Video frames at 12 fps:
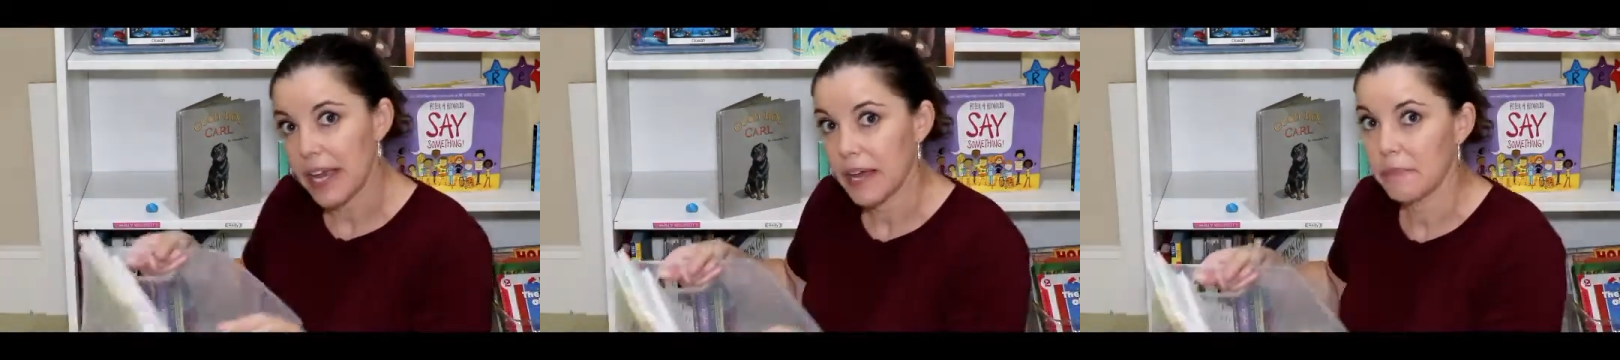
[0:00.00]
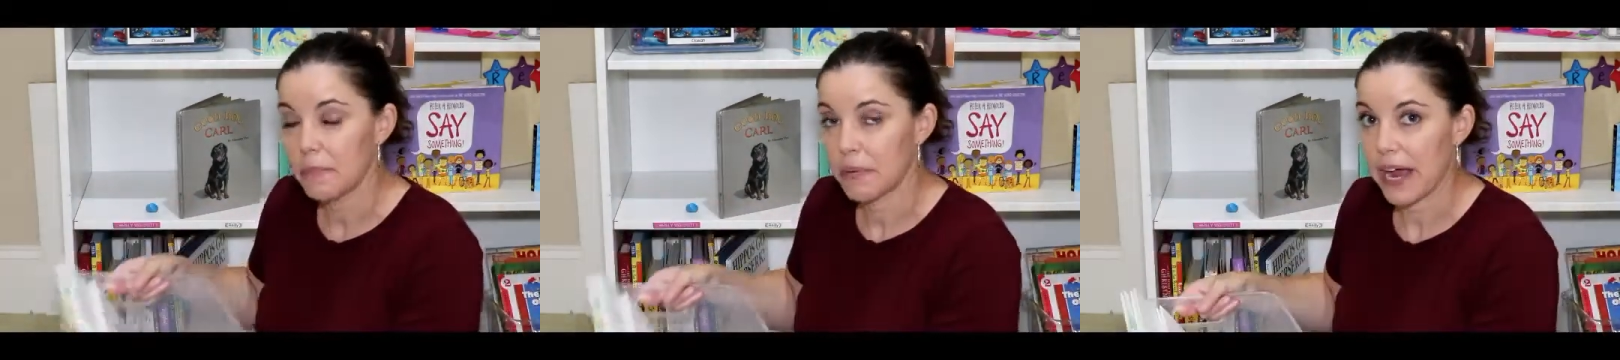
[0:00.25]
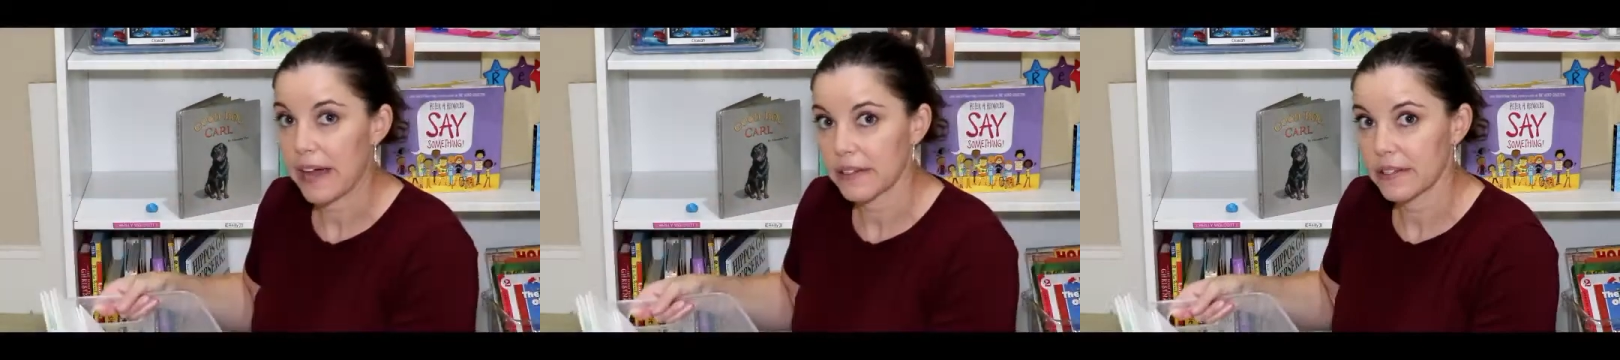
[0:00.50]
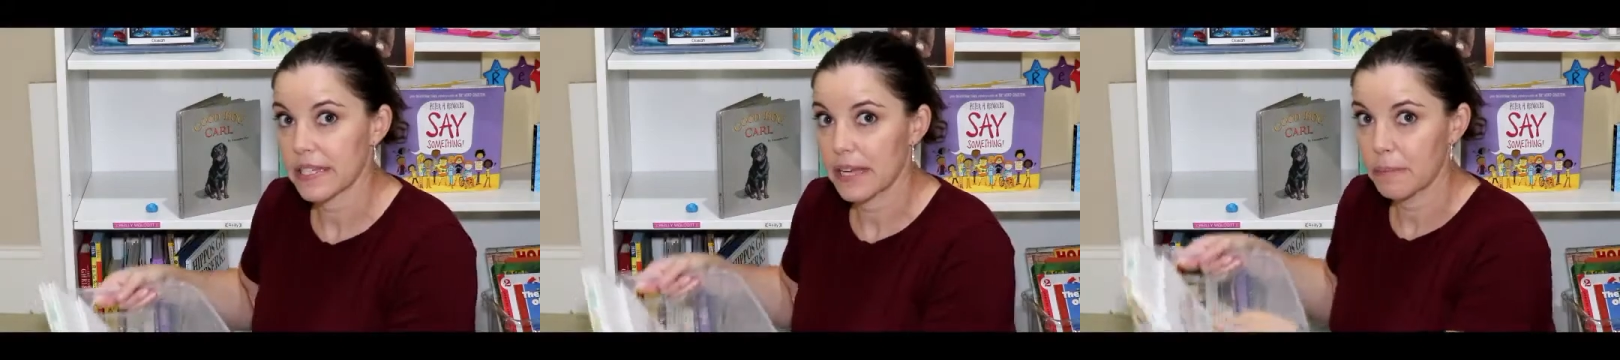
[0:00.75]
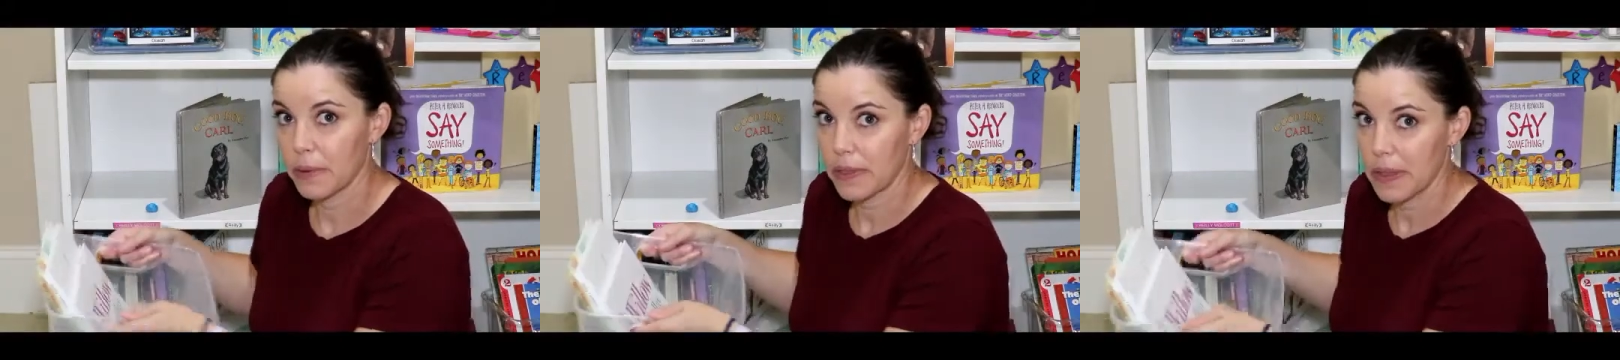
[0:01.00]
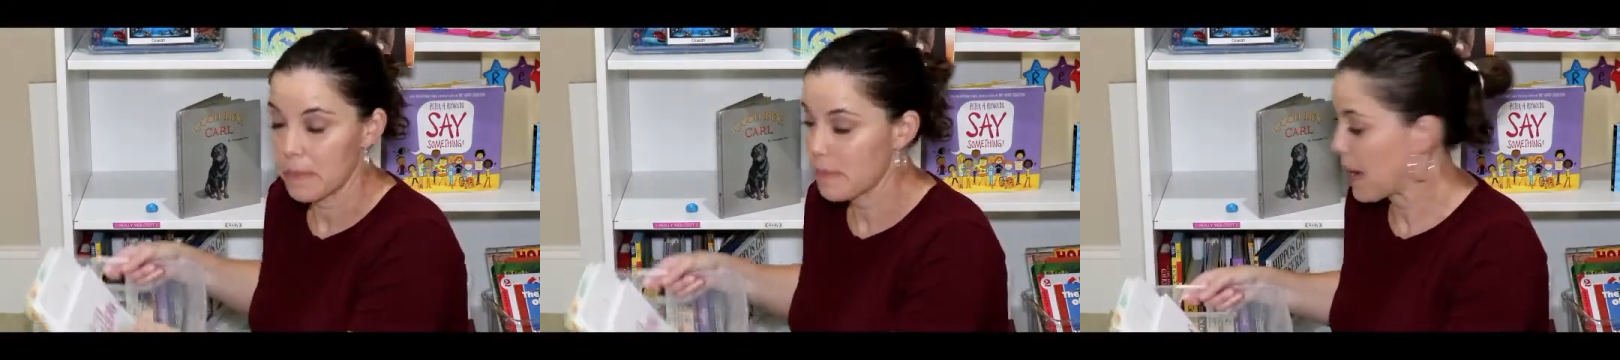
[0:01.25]
and browse and put
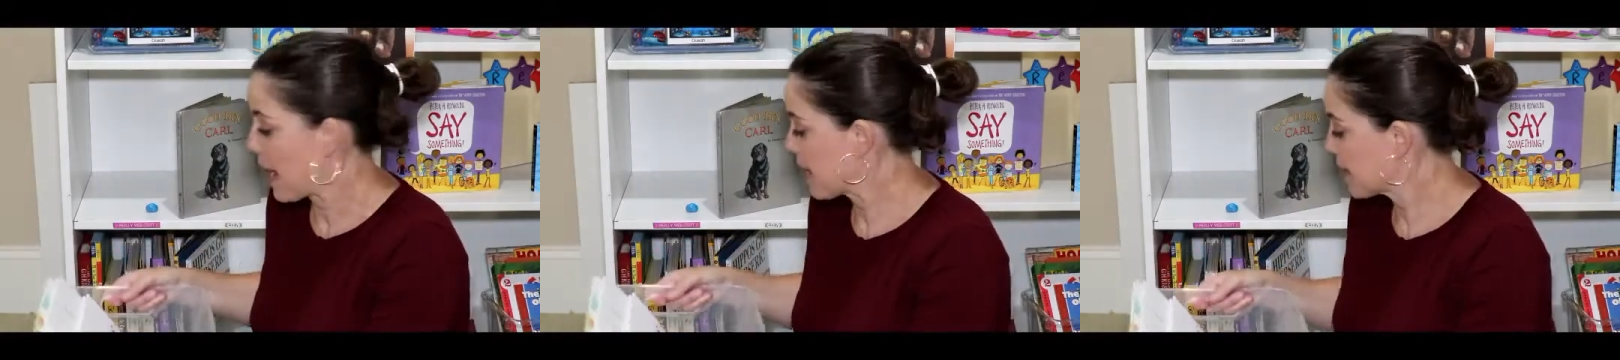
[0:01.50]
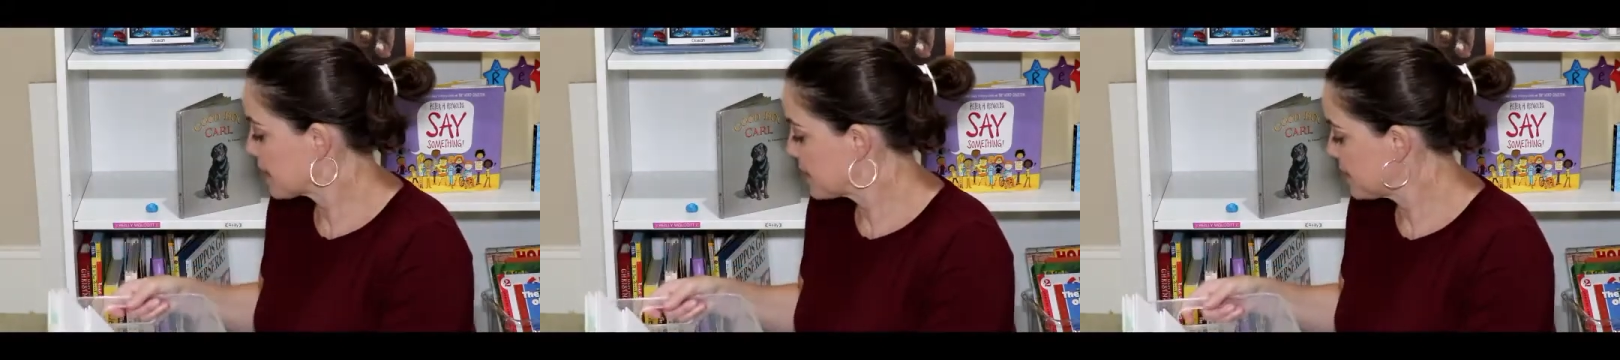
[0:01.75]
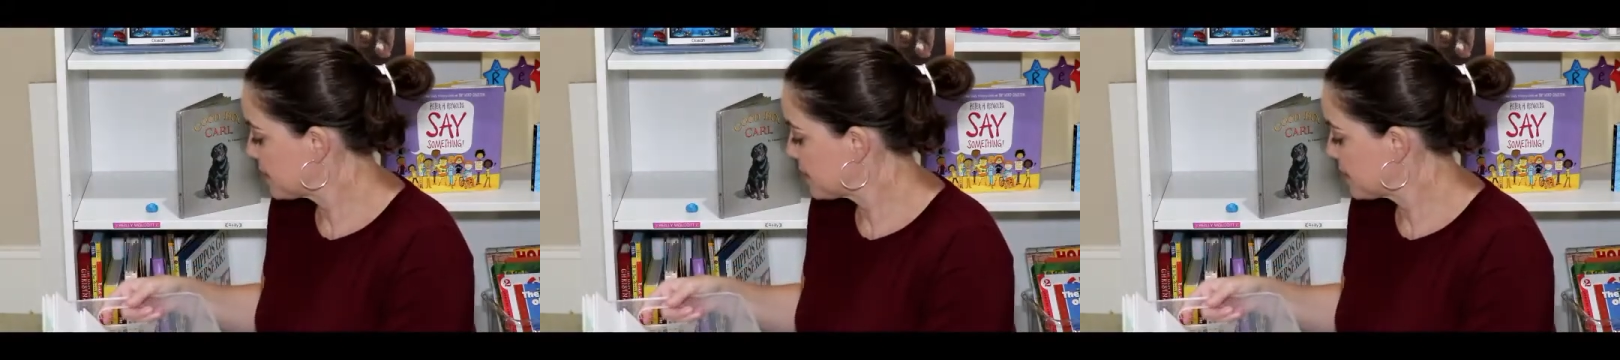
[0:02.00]
them back.